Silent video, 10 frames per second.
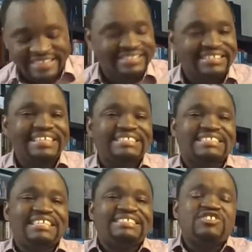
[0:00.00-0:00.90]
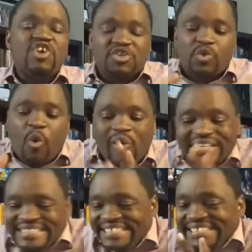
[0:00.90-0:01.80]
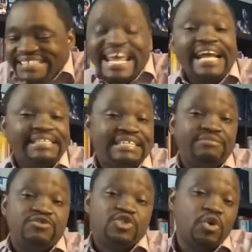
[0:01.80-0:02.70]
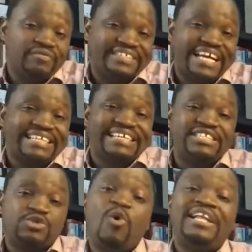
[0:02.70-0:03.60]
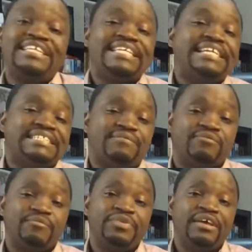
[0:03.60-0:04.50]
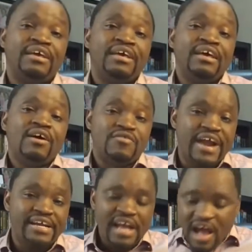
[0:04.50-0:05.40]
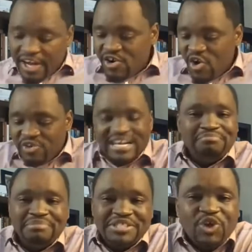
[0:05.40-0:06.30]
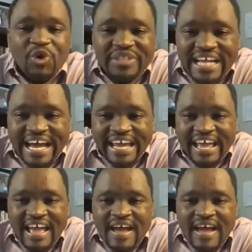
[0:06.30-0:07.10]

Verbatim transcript: is is is not quantitative sort of data, is qualitative. All right. I know numbers don't lie,